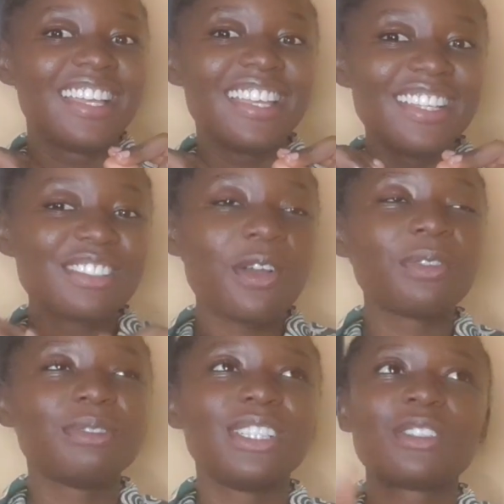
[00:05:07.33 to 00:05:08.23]

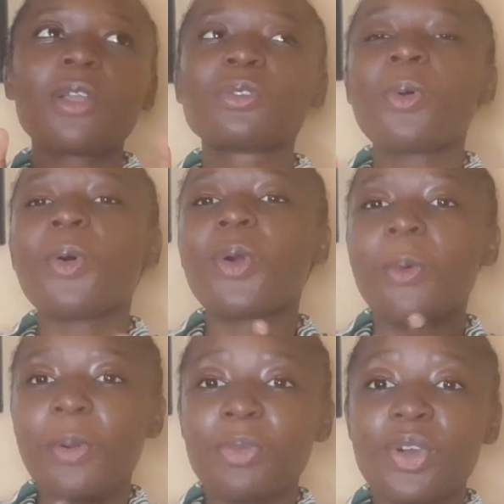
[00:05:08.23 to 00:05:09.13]
it's not so
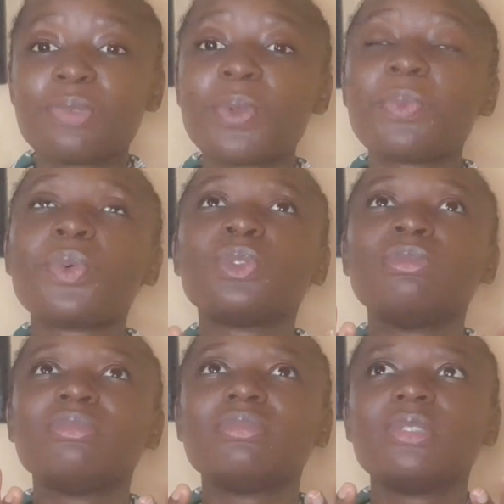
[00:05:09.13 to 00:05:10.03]
uncommon because people
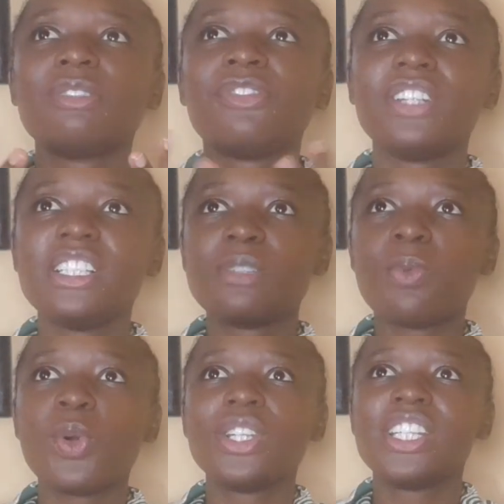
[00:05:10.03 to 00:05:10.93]
feel it
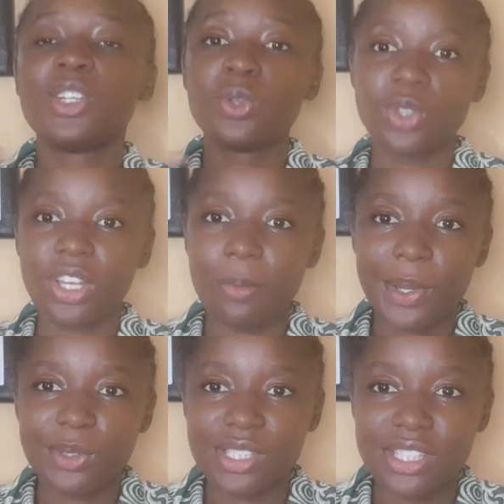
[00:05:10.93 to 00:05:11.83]
but they don't talk
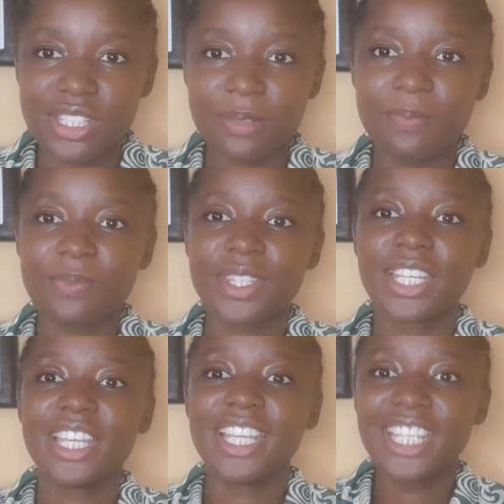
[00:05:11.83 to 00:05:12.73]
about it.
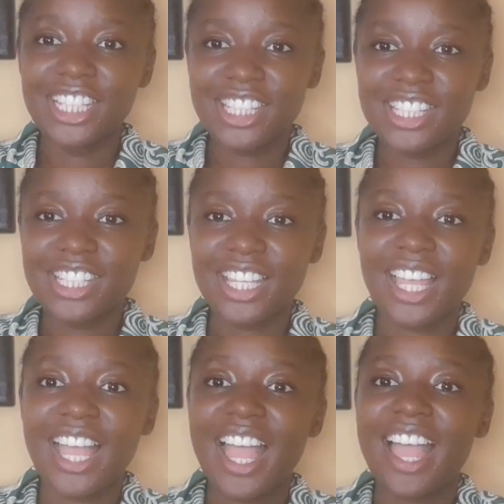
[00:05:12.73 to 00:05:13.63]
Is
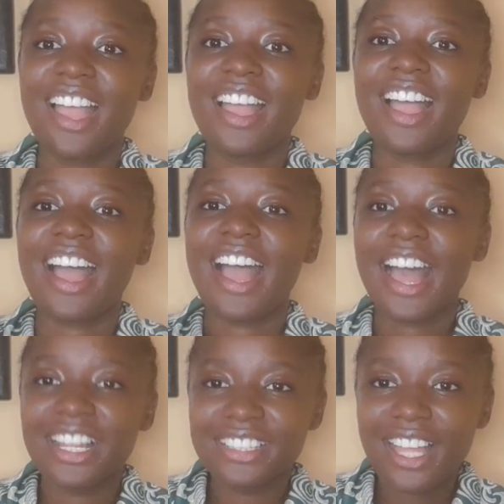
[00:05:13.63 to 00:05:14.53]

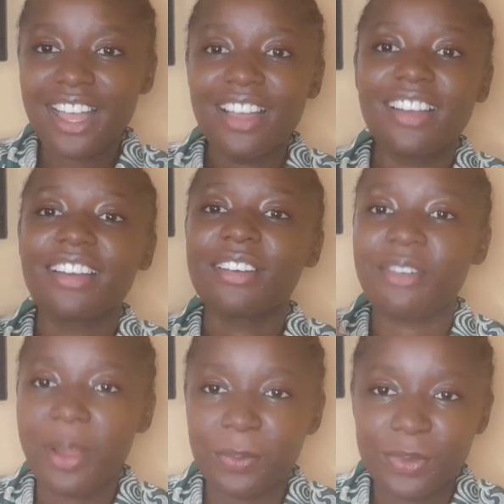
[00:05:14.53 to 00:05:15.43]
Anna
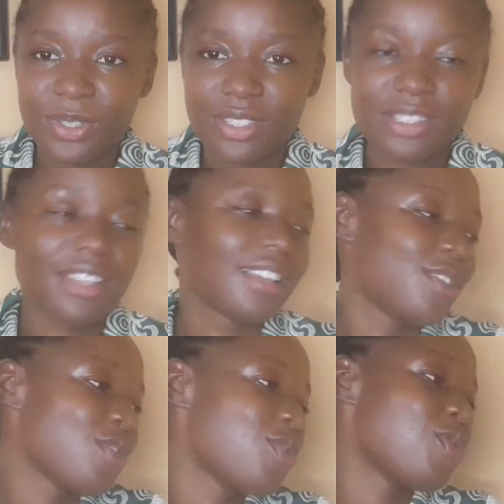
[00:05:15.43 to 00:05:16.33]
cramps.
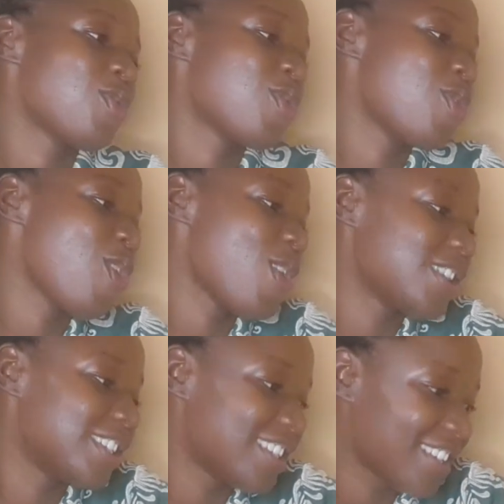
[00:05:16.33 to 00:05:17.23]

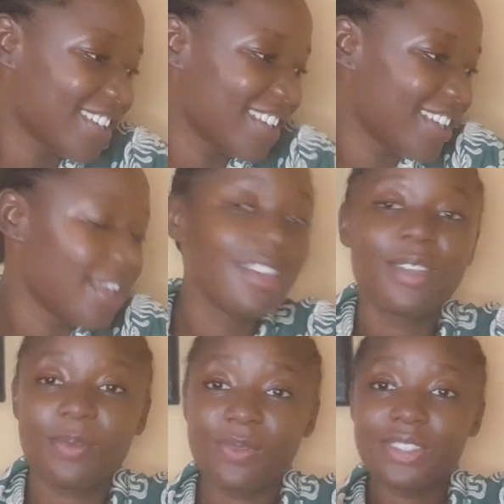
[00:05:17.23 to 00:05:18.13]
God,
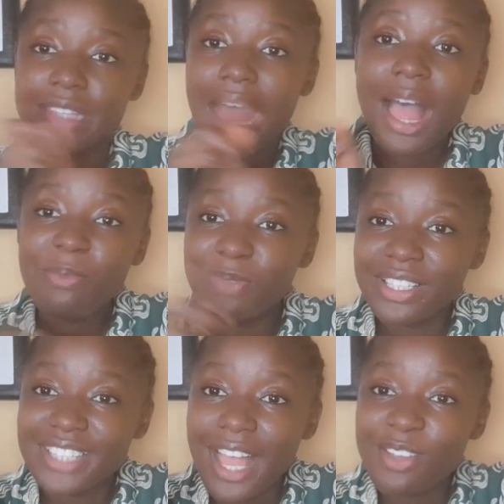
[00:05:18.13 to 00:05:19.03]
that
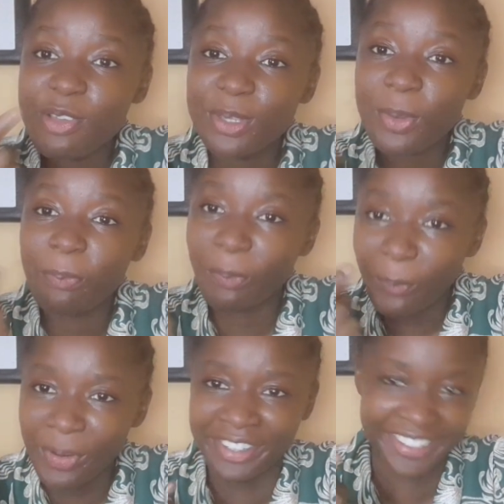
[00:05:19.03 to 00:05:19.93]
place I used to pull.